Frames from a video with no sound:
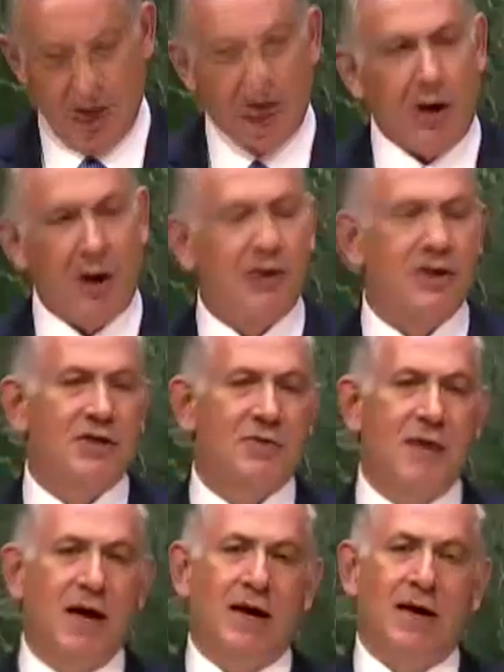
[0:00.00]
All this
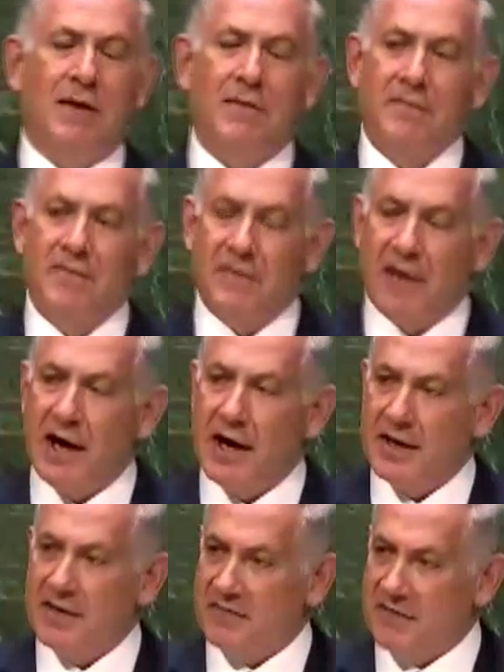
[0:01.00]
may fly
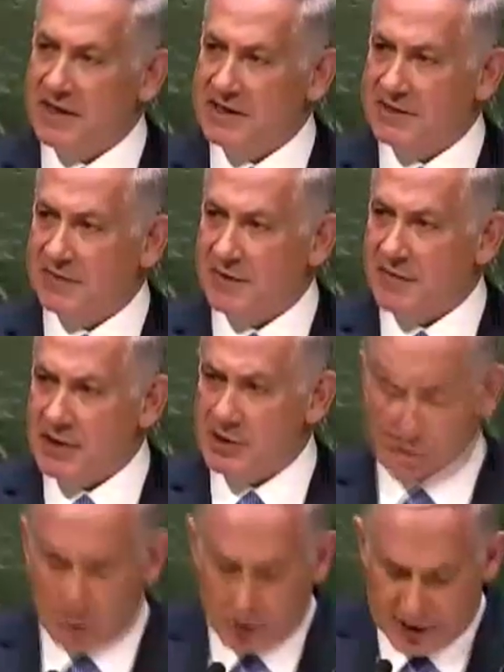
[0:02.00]
in the face of
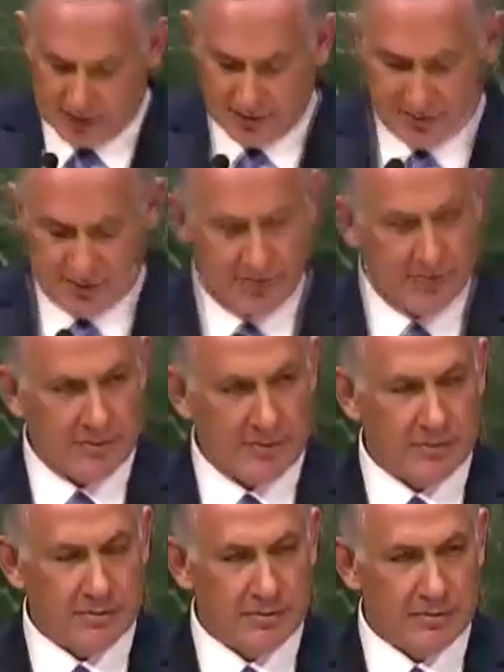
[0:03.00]
conventional wisdom,
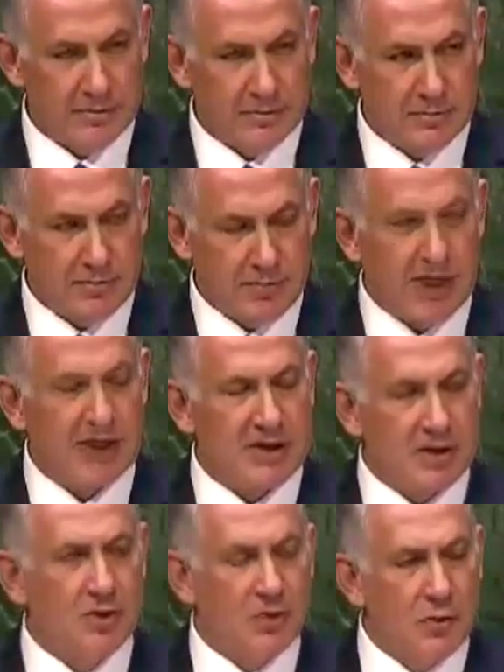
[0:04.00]
but
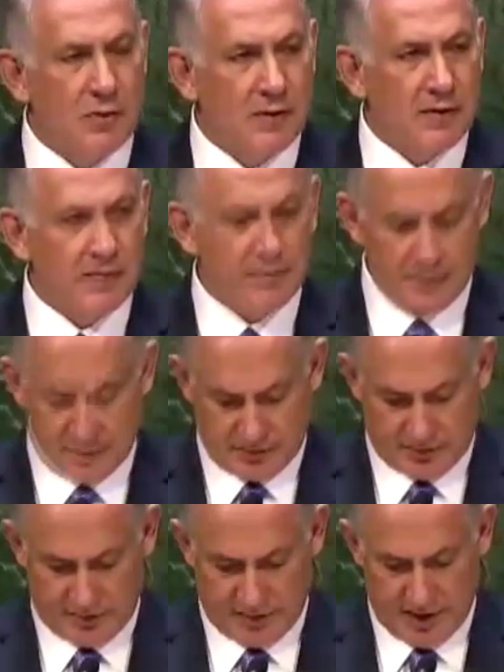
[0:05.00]
it's the truth.
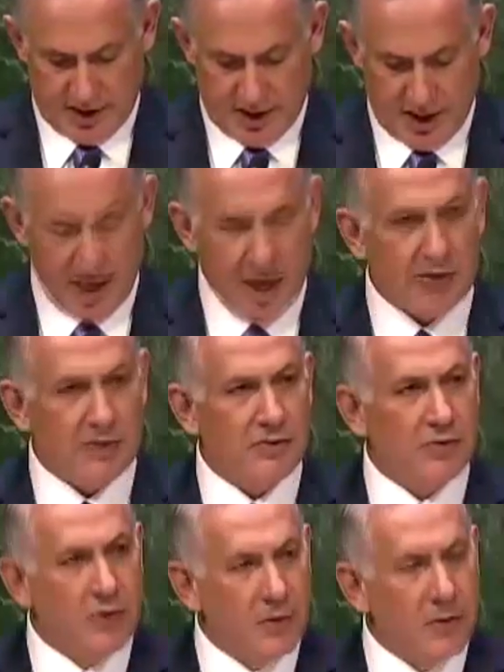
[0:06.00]
And the
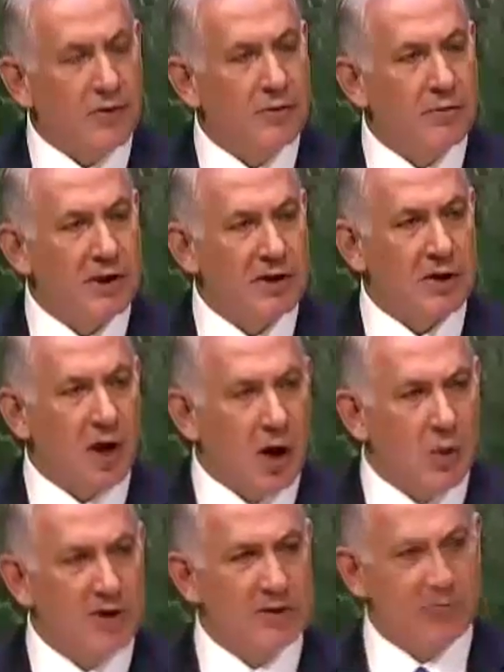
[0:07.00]
truth must
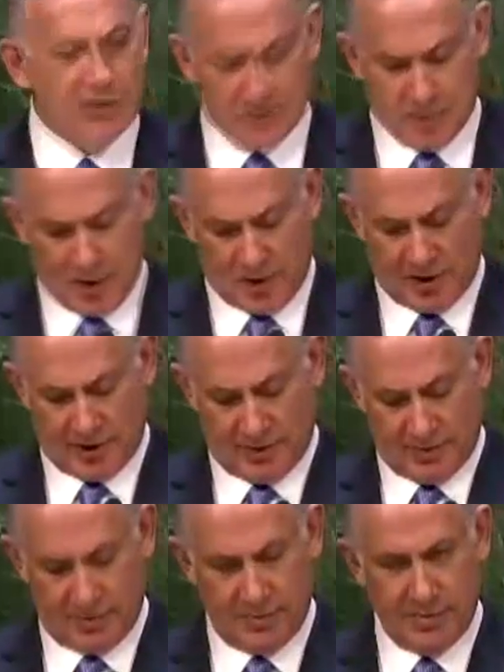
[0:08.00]
always be spoken,
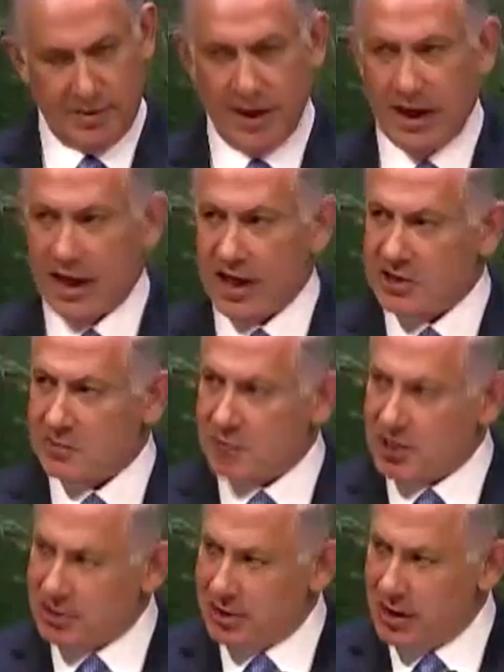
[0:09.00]

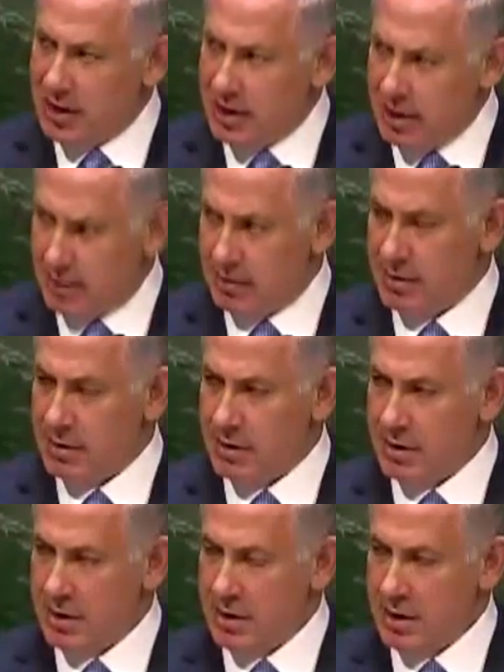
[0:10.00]
especially here
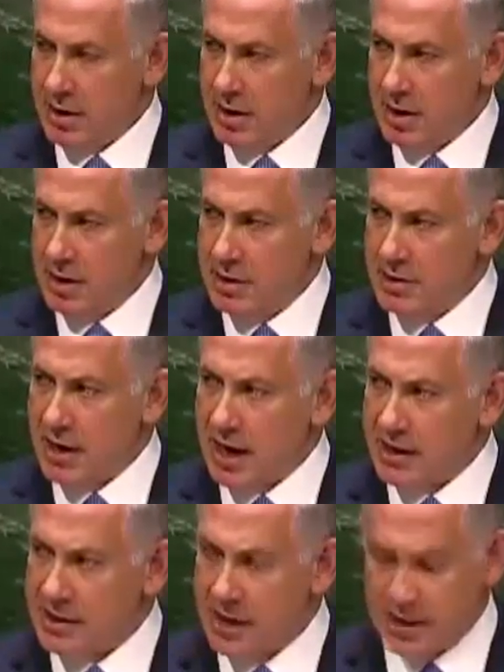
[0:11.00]
in the
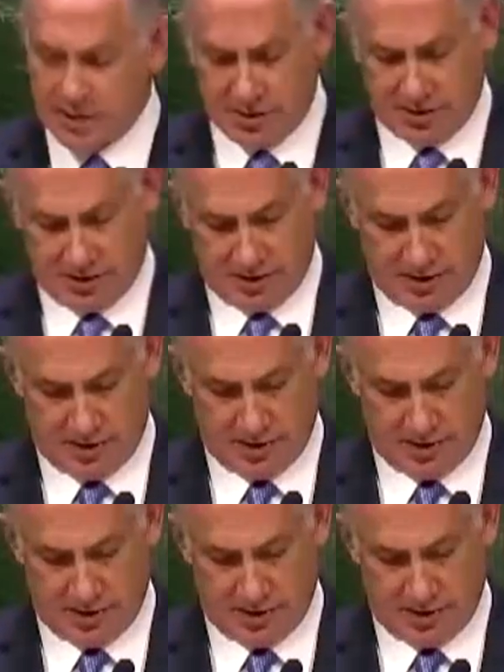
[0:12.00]
United Nations.